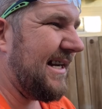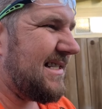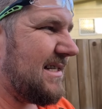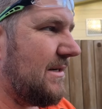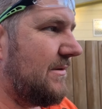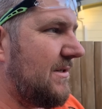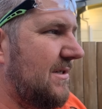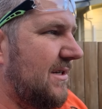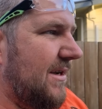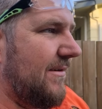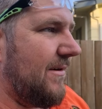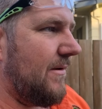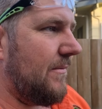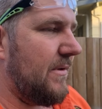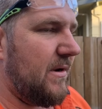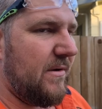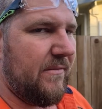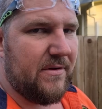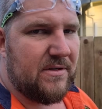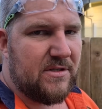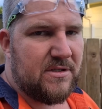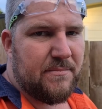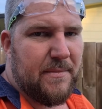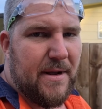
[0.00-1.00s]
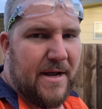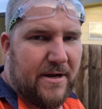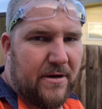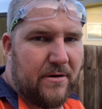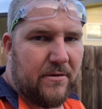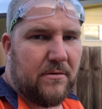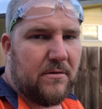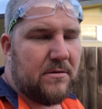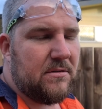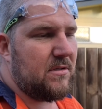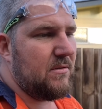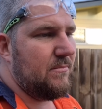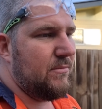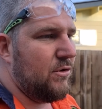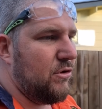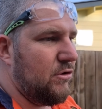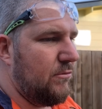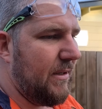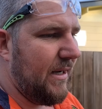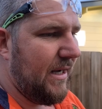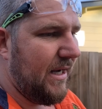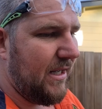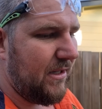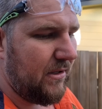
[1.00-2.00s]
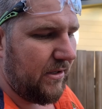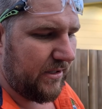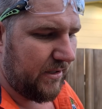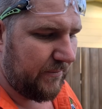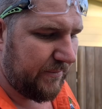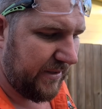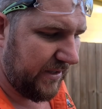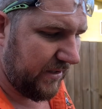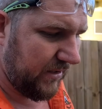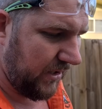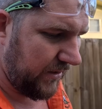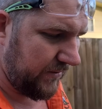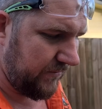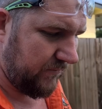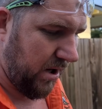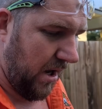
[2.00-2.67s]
so we just give it a bit of a smack across the bull bar like a piglet.